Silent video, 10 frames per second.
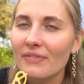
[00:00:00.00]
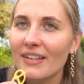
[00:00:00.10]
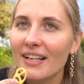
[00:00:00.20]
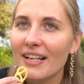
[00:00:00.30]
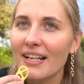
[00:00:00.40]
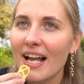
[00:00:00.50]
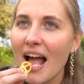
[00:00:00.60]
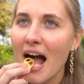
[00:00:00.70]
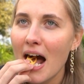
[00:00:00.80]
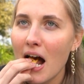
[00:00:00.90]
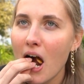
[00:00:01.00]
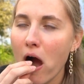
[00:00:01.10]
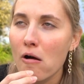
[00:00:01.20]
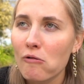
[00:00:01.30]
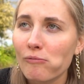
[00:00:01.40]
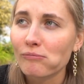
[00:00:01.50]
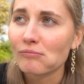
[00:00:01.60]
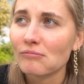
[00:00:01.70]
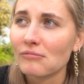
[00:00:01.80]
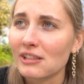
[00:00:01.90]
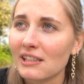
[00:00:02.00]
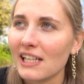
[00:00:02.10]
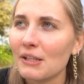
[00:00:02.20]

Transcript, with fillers: fall asleep when you are sleeping?